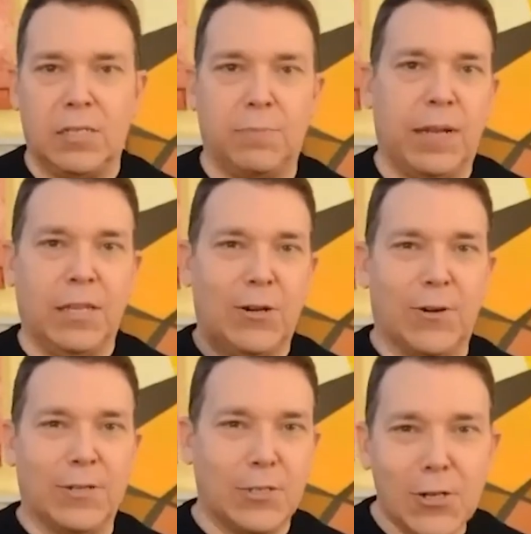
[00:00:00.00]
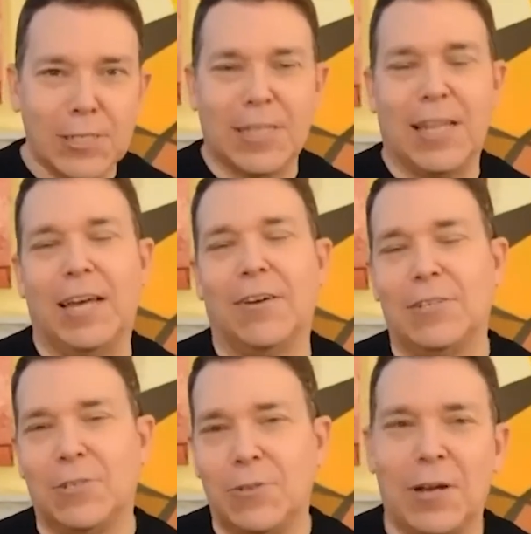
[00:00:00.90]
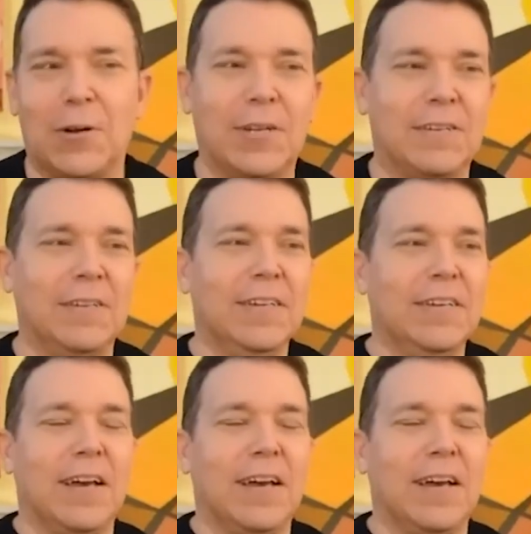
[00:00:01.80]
I spent a year as a circus clown, as you know, and